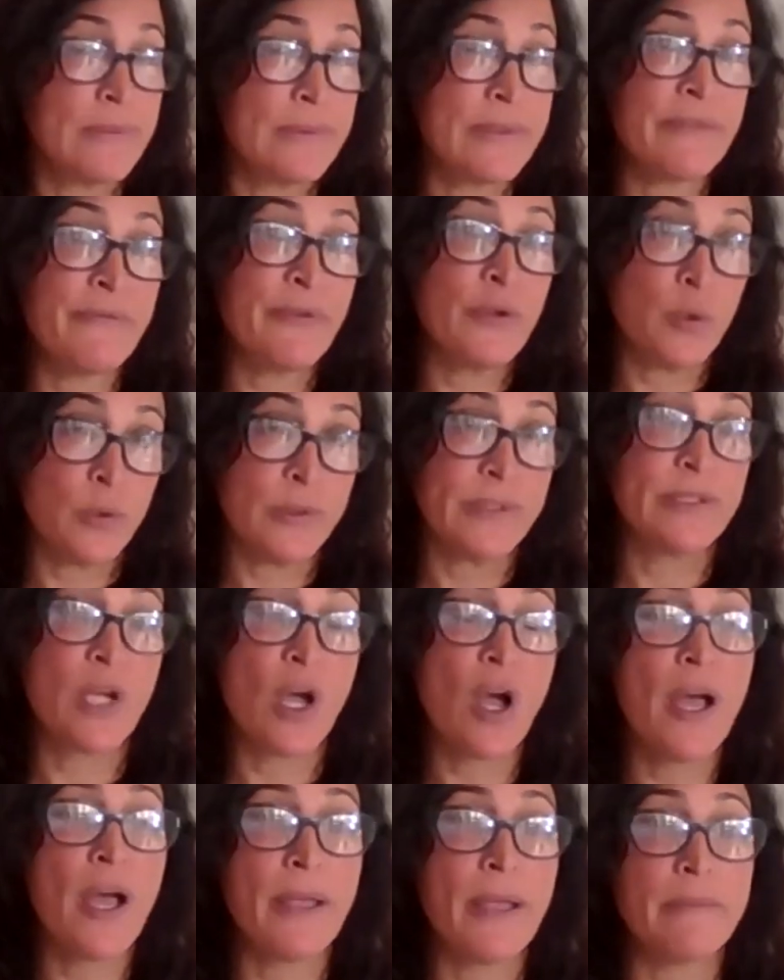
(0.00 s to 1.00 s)
difficult
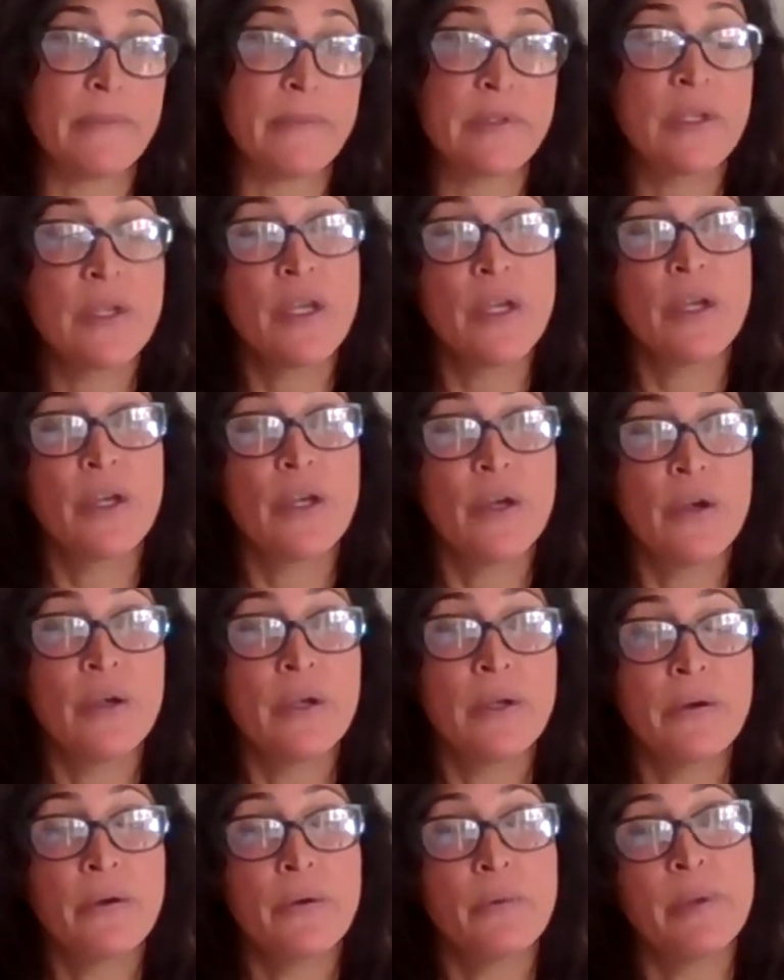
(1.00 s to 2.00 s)
times,
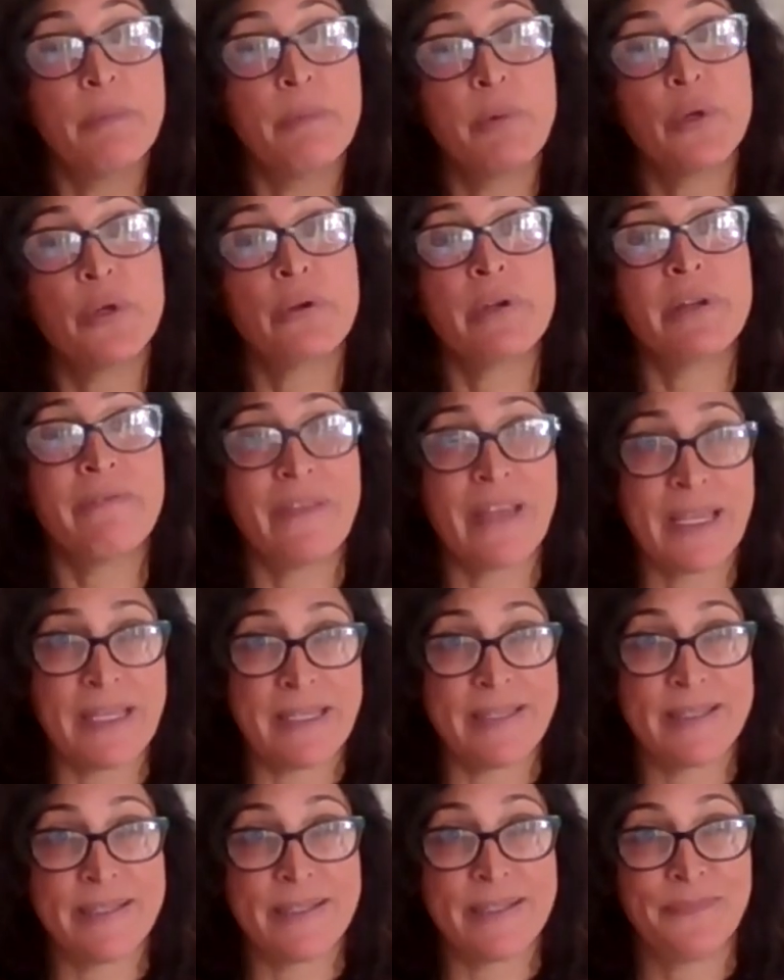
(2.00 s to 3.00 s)
we put on a
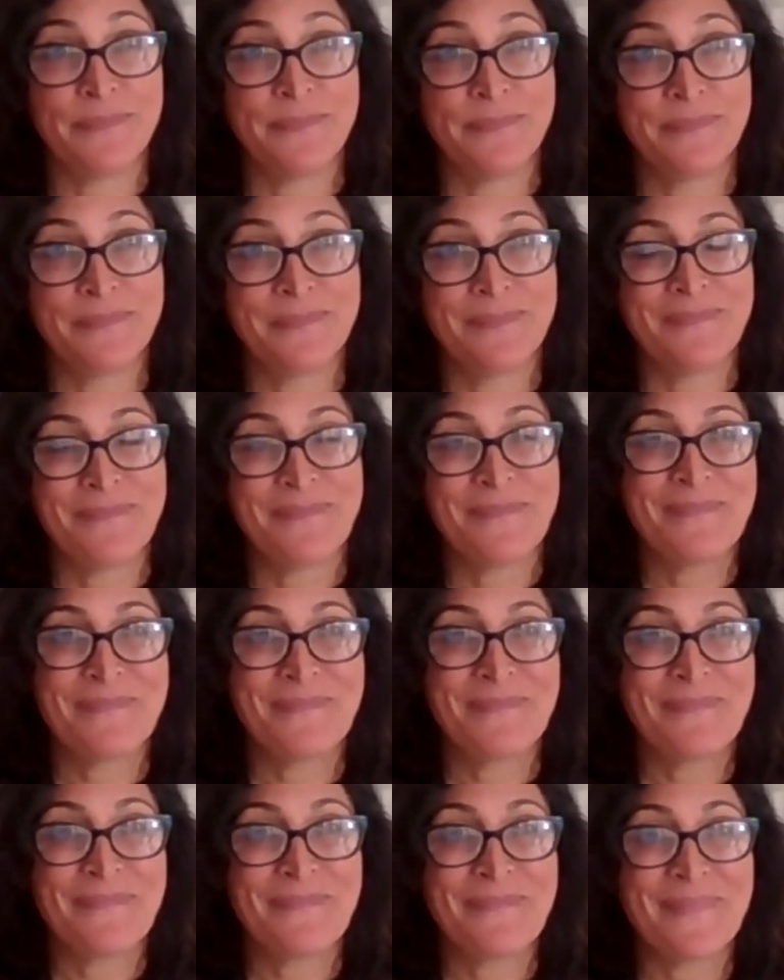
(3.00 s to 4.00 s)
face.
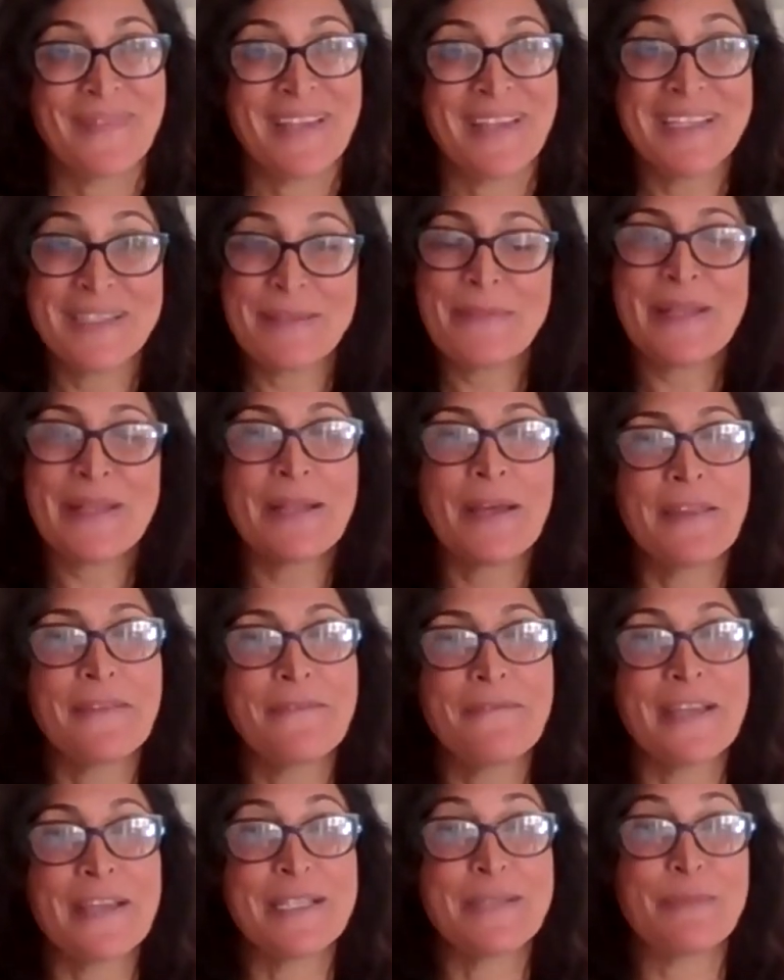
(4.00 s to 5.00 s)
It's a bit like
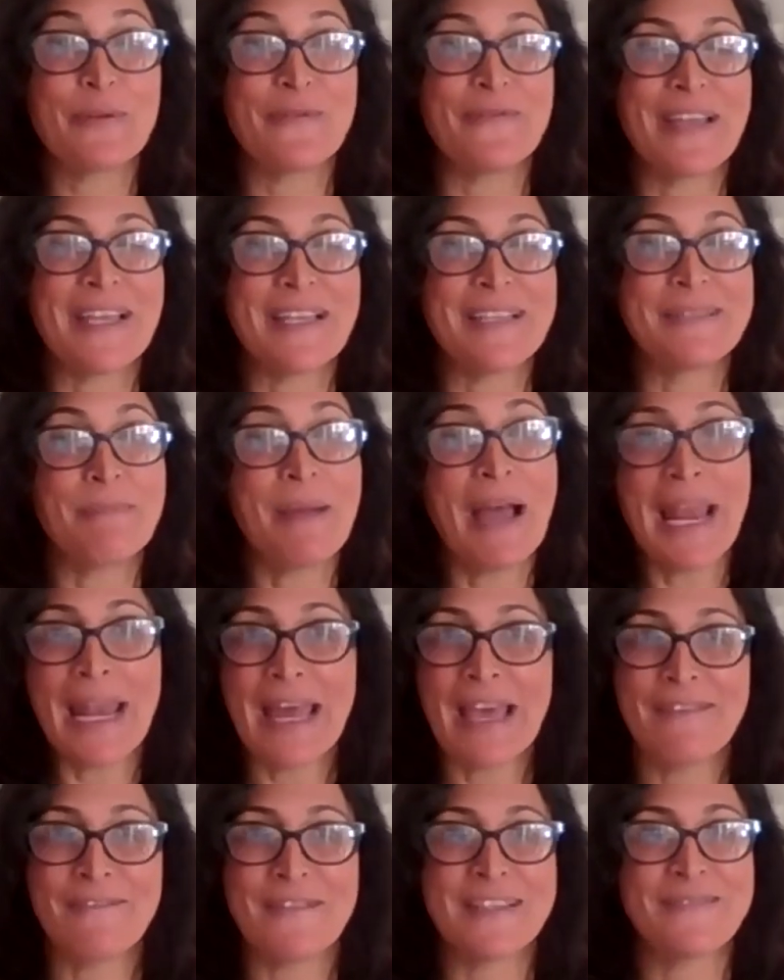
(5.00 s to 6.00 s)
the Facebook face. My
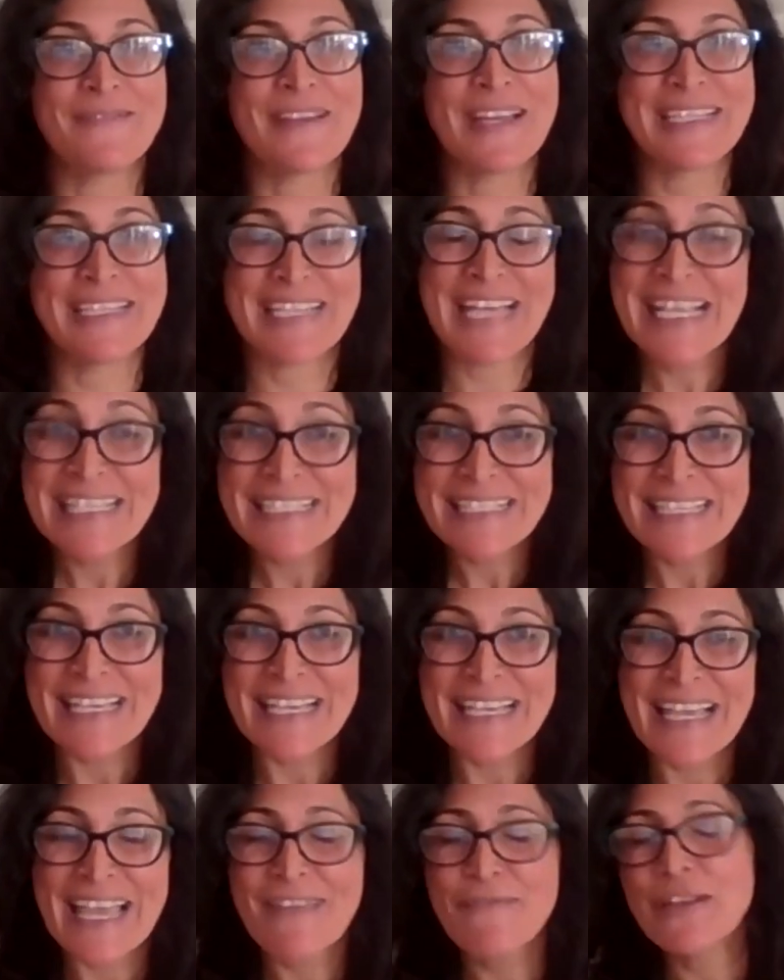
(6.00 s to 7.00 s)
life is
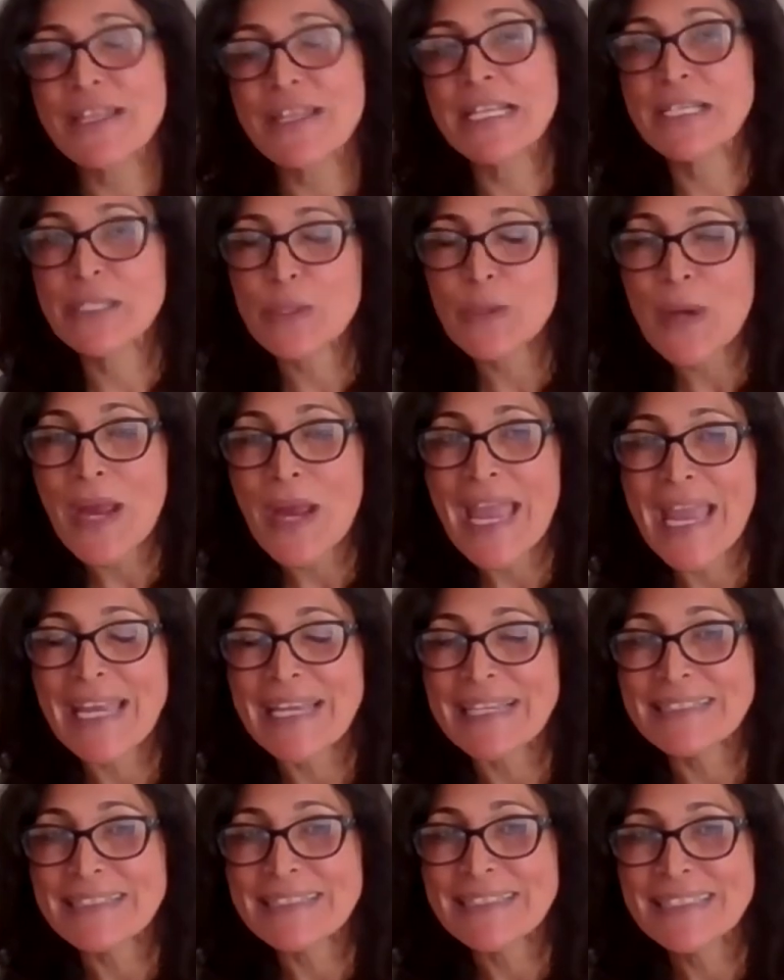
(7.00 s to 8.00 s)
fantastic. Everything's great.
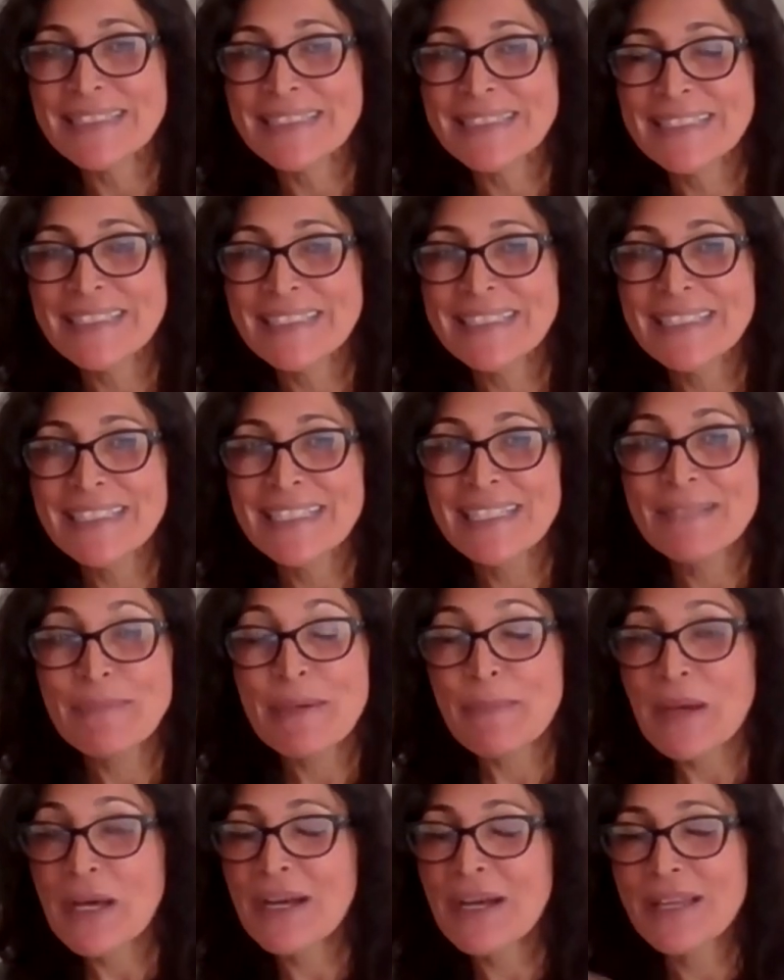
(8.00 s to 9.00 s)

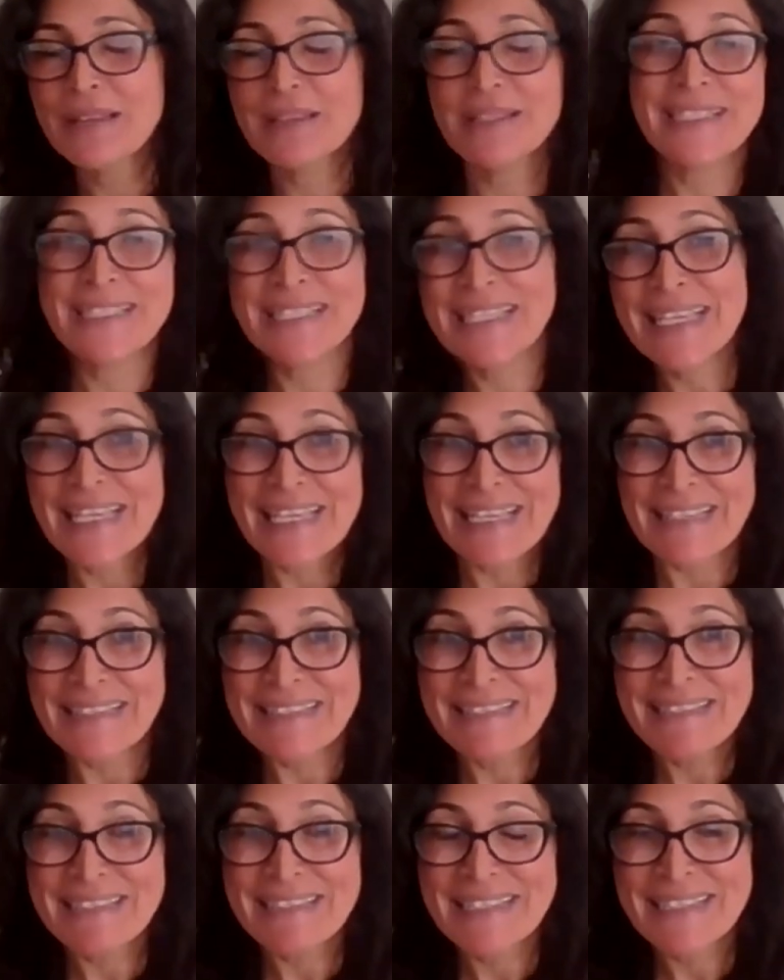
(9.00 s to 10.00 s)
But behind the
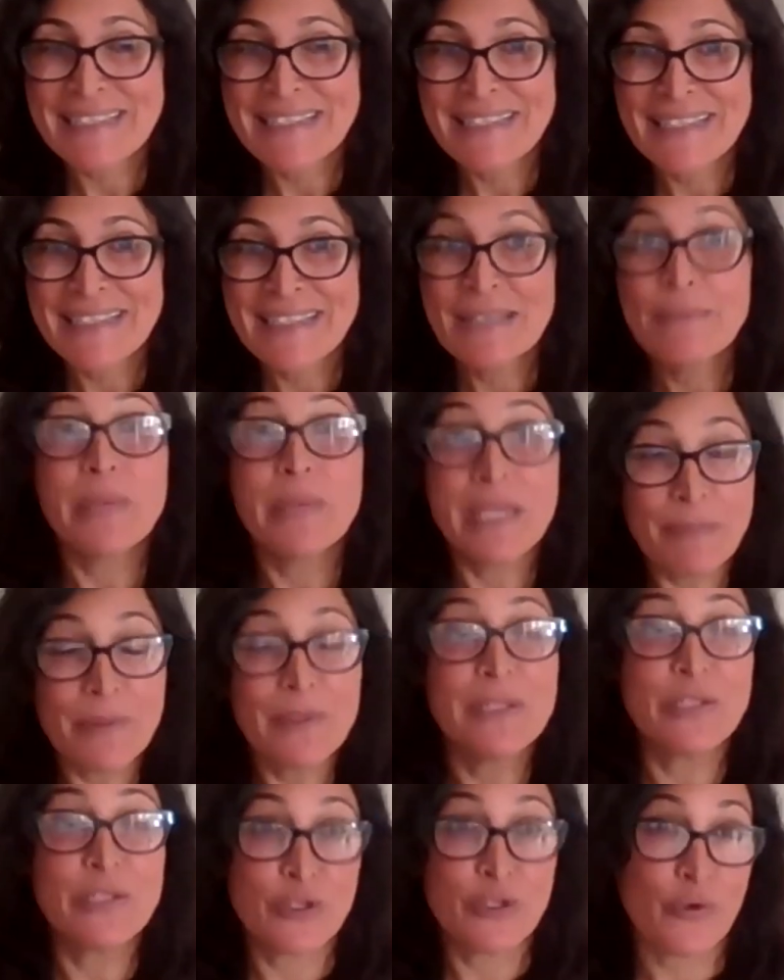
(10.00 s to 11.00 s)
scenes,
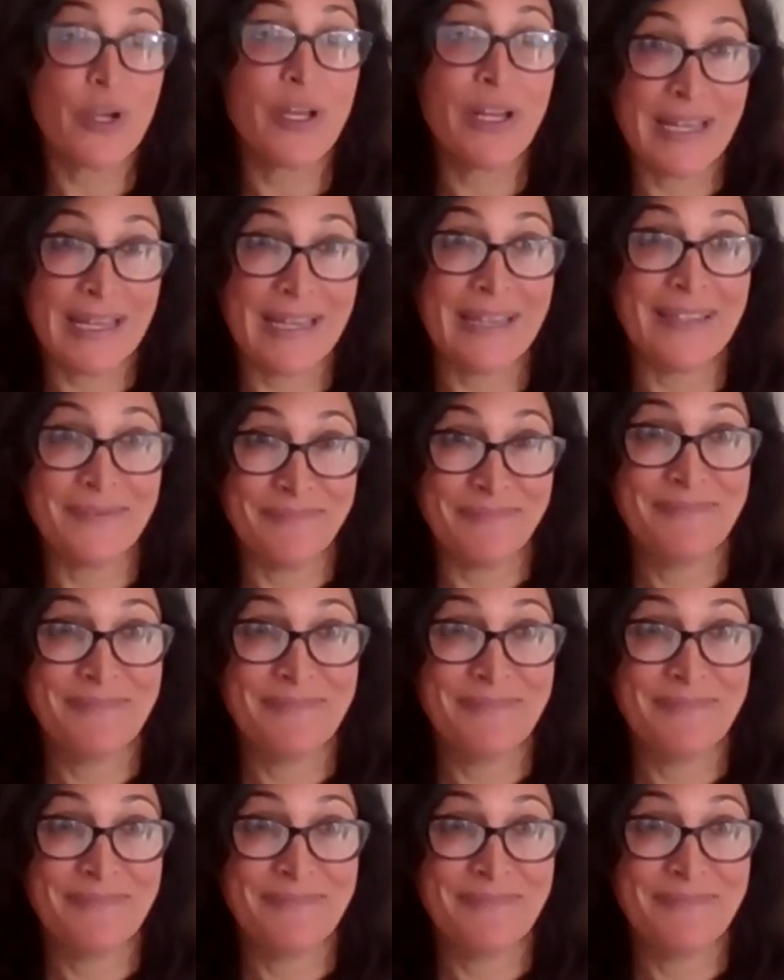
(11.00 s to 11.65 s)
people are struggling.